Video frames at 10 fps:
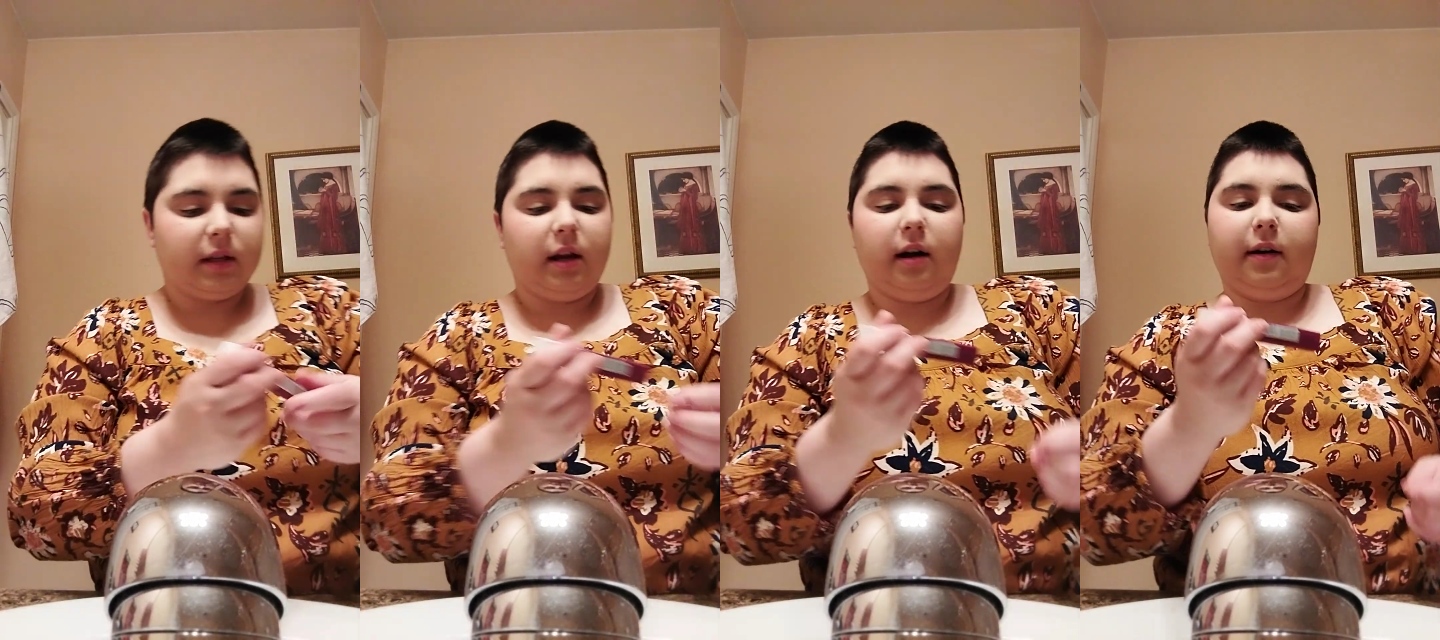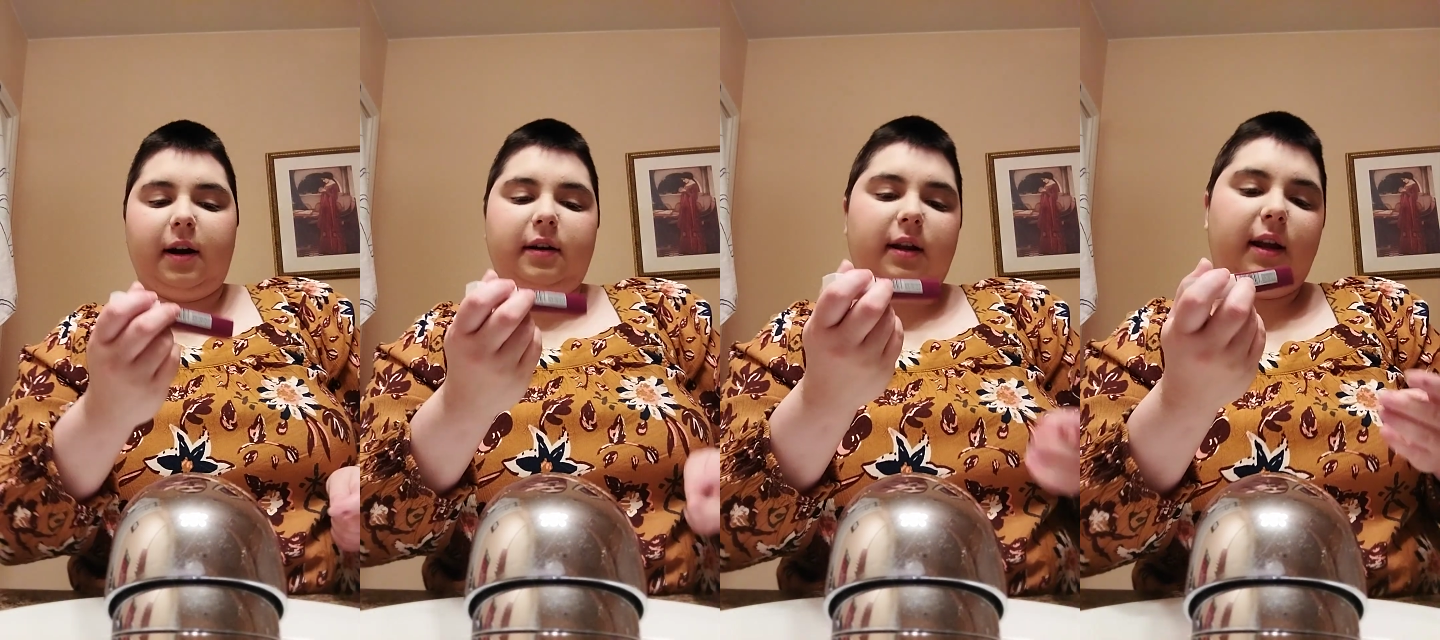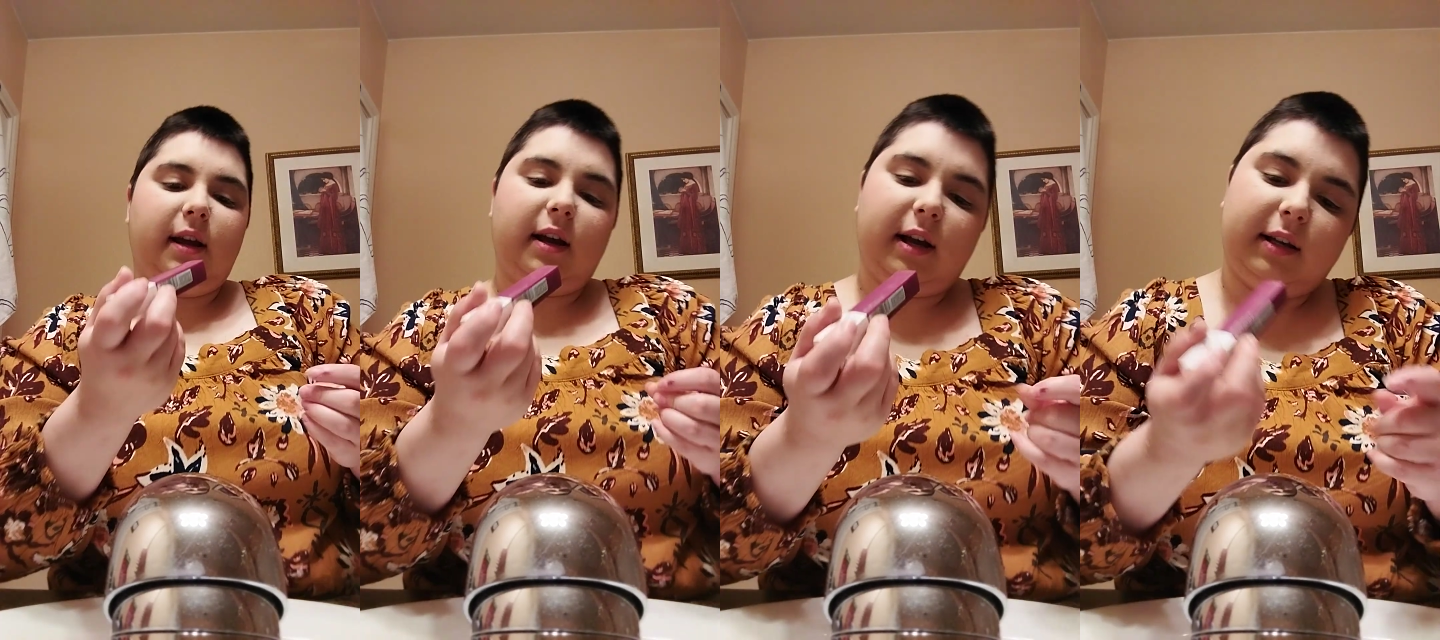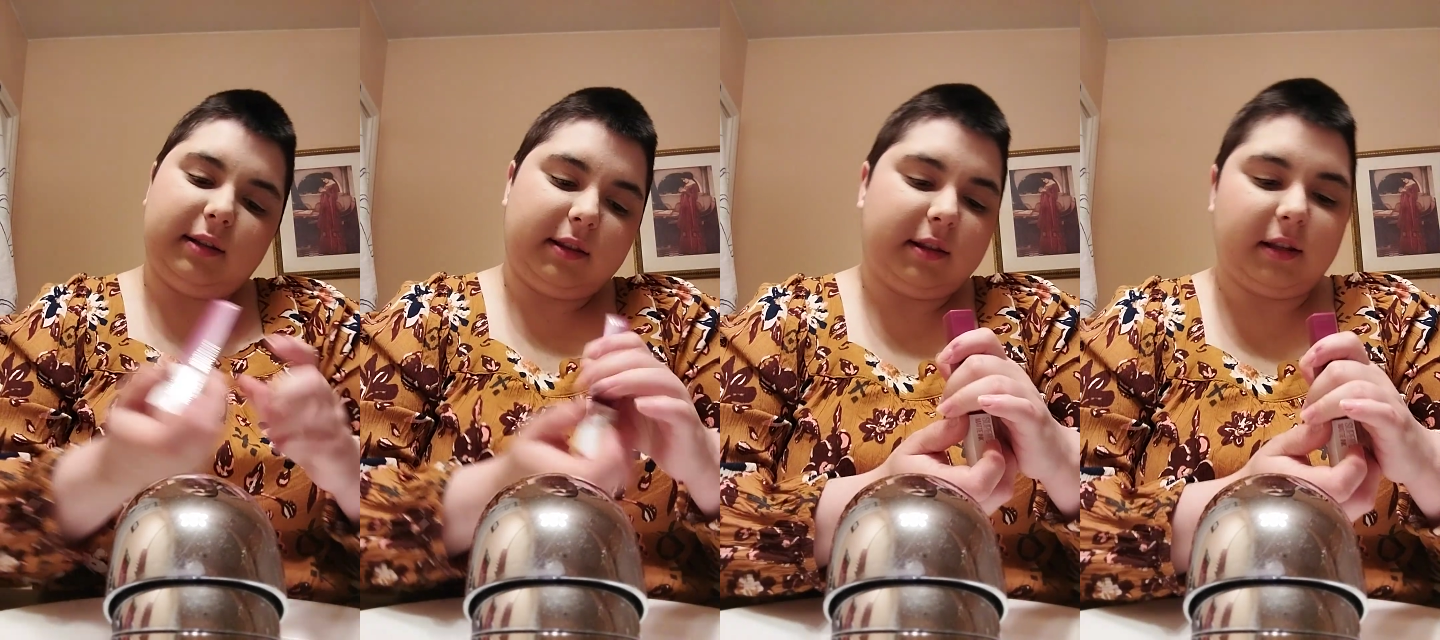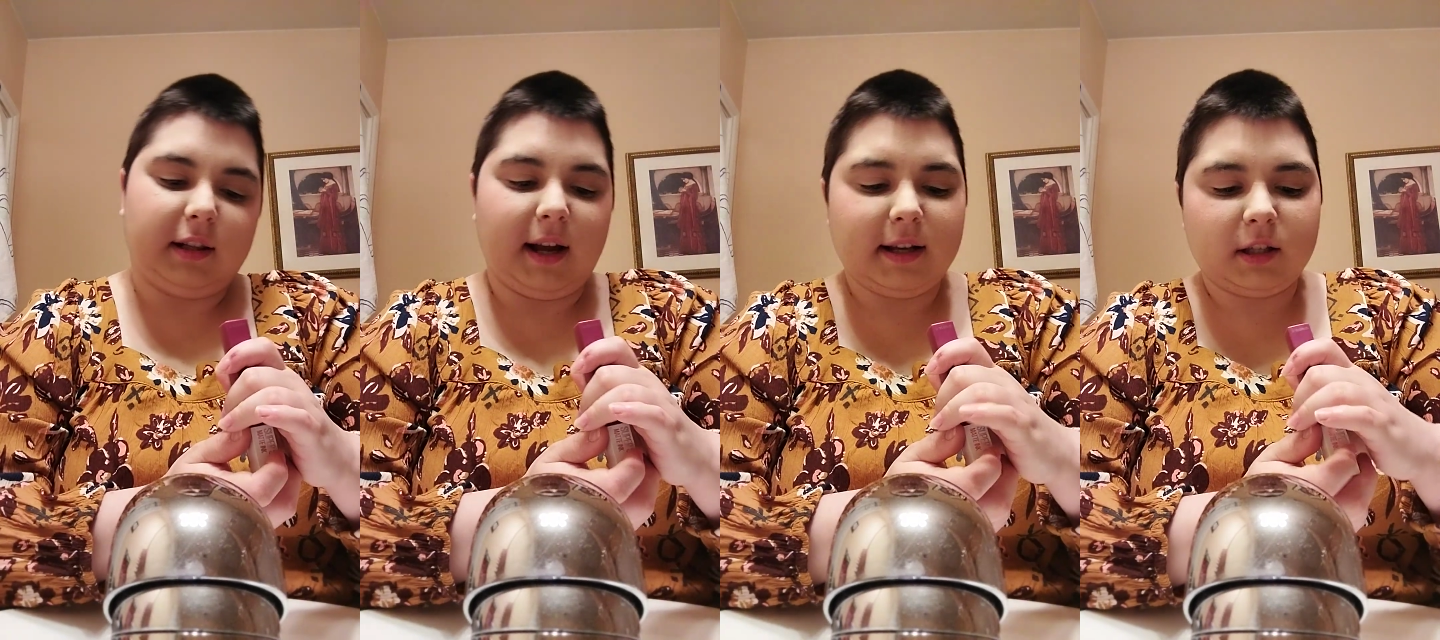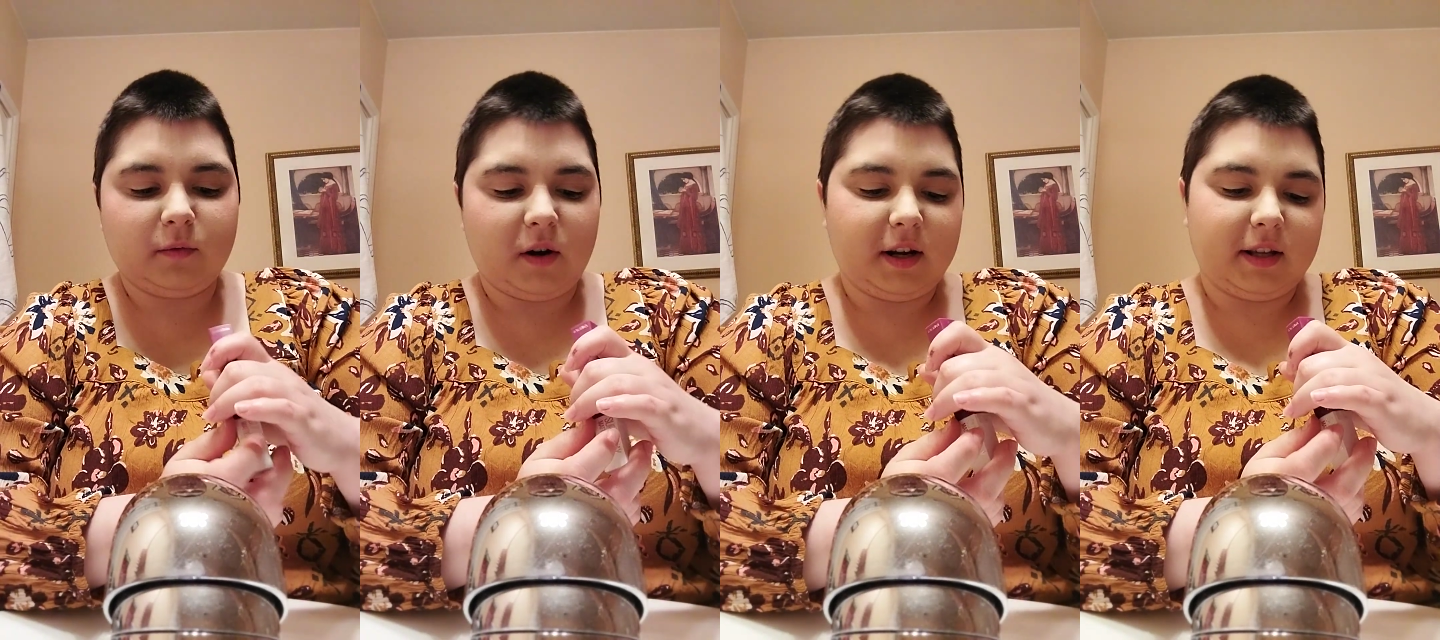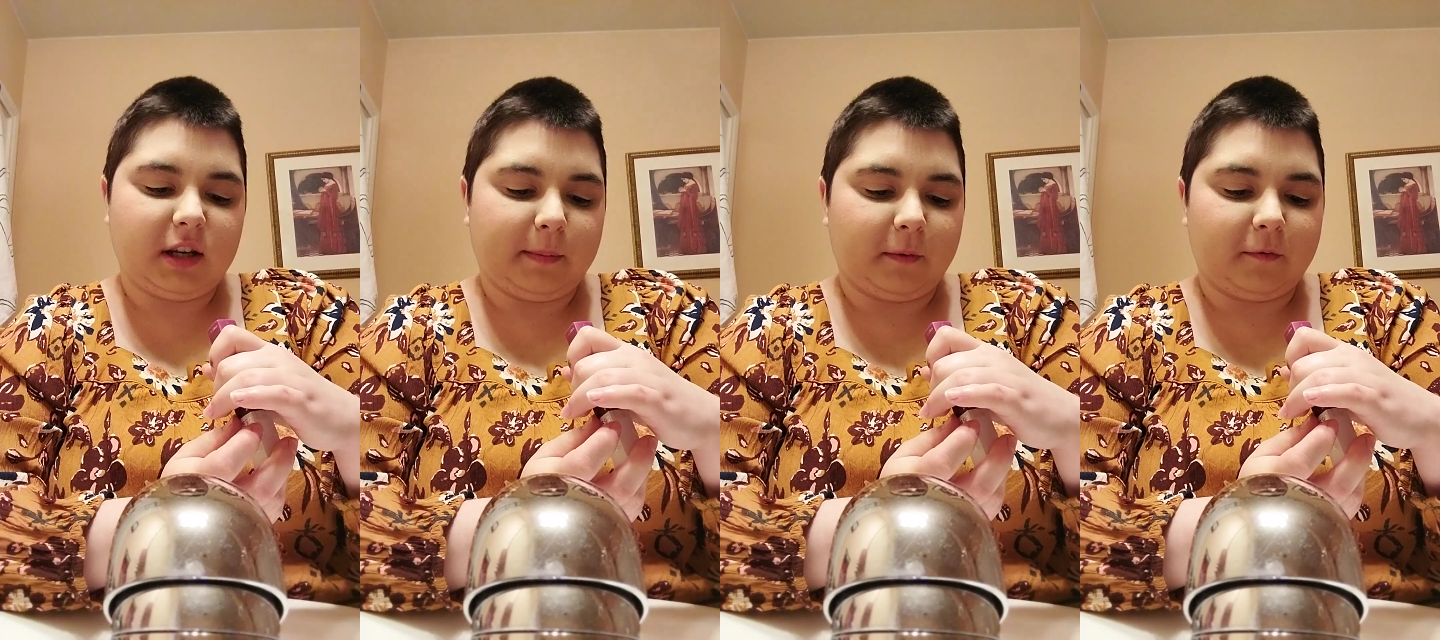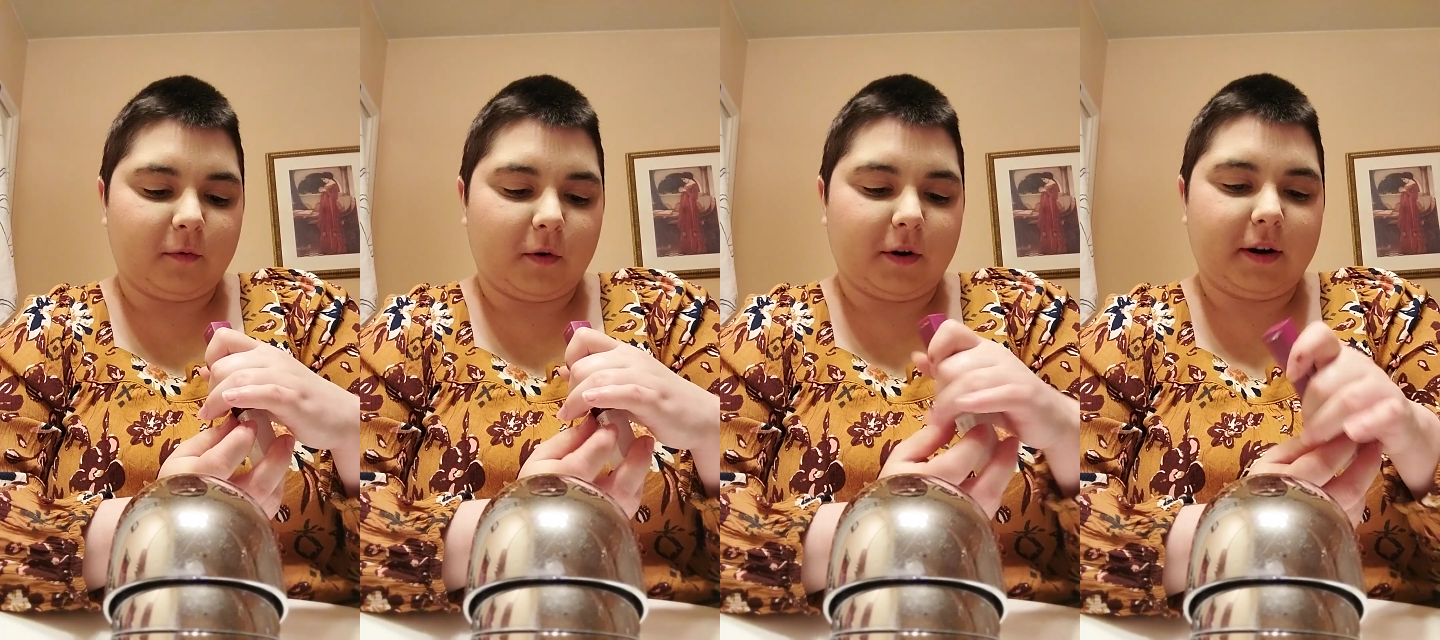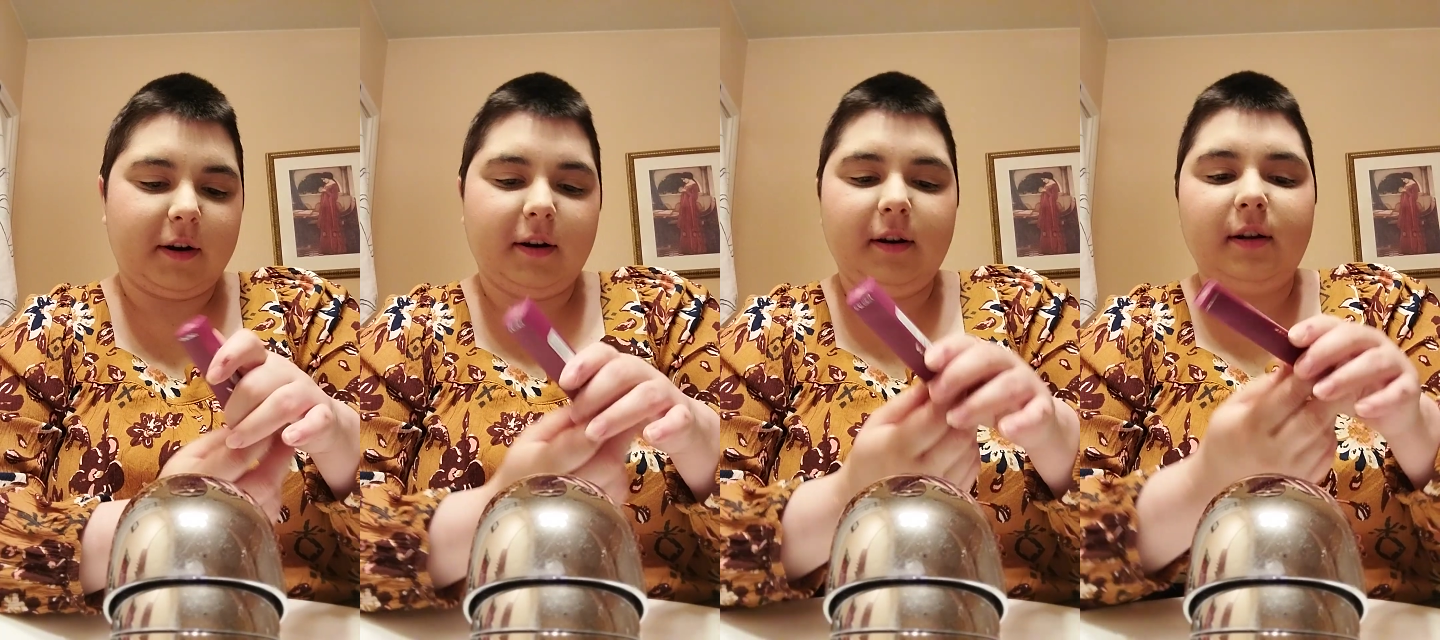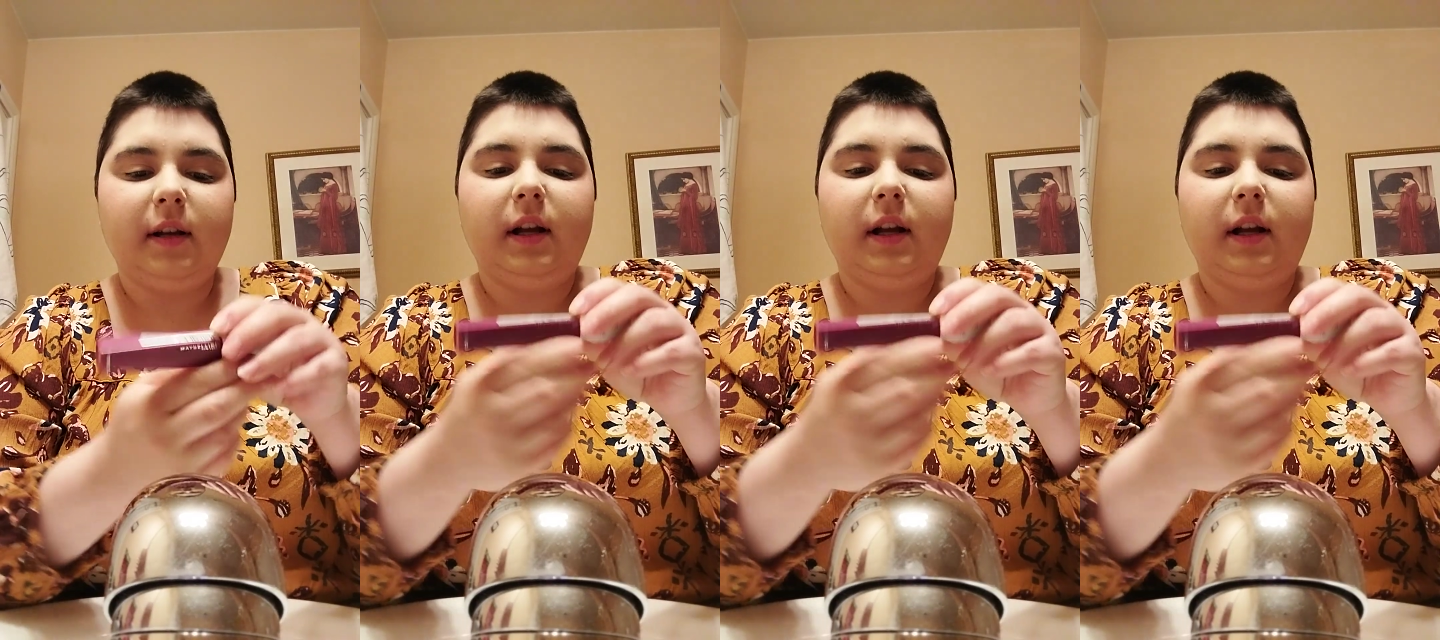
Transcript: Alright, and the last one is number 40.